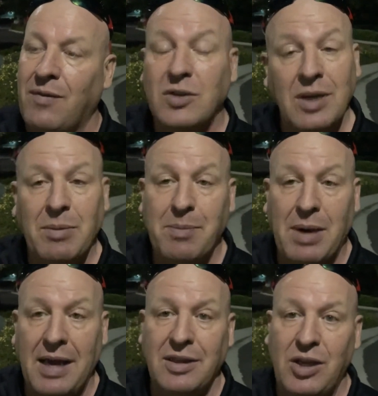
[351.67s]
somebody
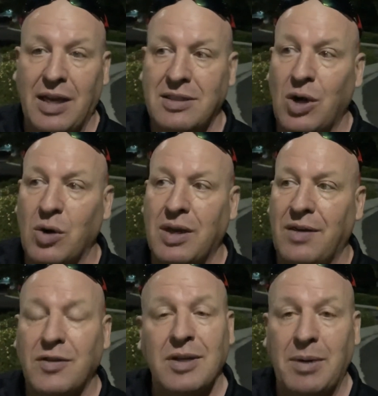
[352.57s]
buying the ES token,
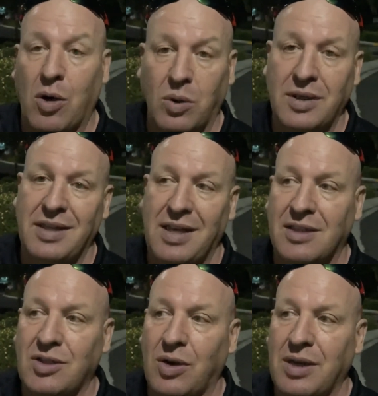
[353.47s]
if you're somebody holding the
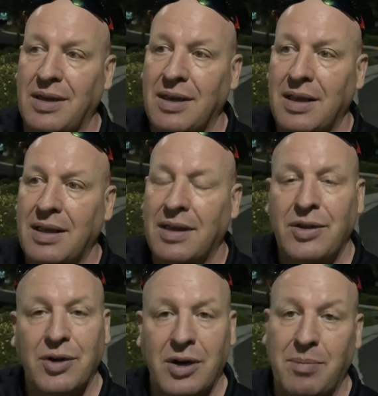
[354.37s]
ES token,
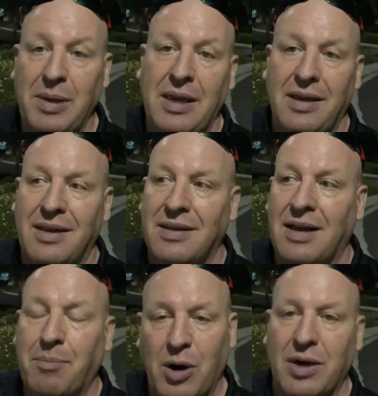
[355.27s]
you're going to be
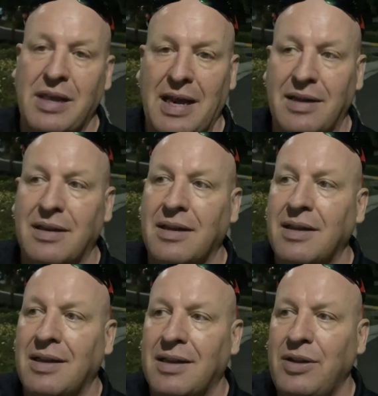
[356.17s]
a part of that.
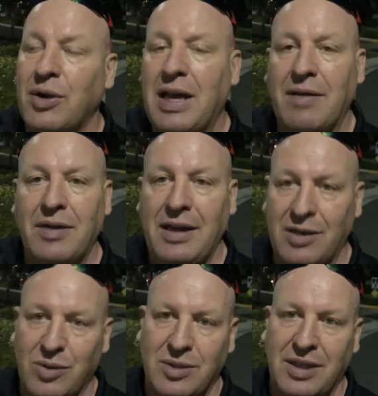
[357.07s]
You're going to have an
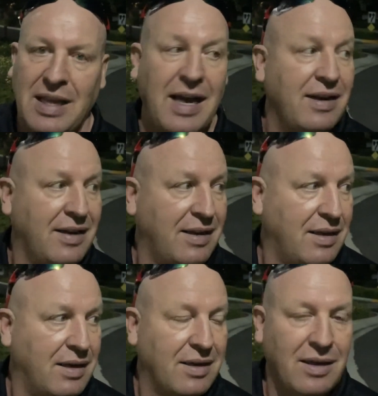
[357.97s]
interest in that.
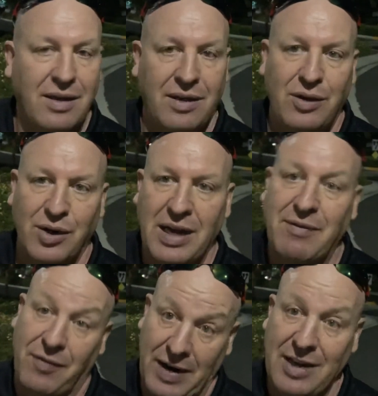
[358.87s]
You're going to
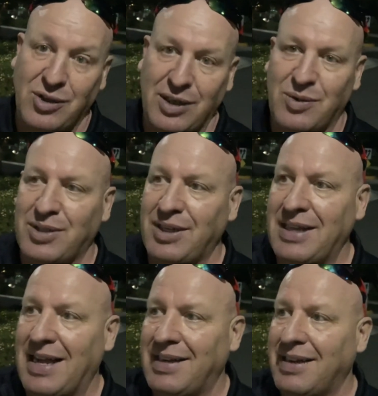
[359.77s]
have a financial interest in
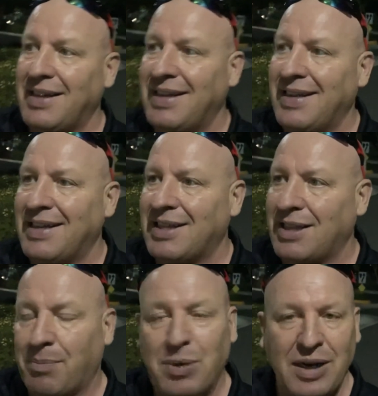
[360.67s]
that.
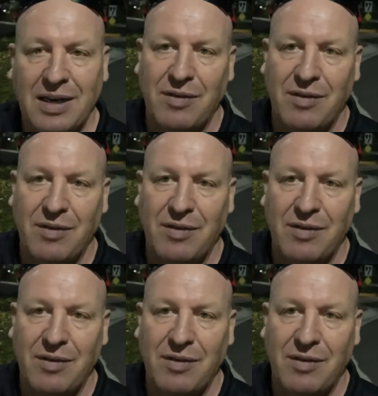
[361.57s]
The putting of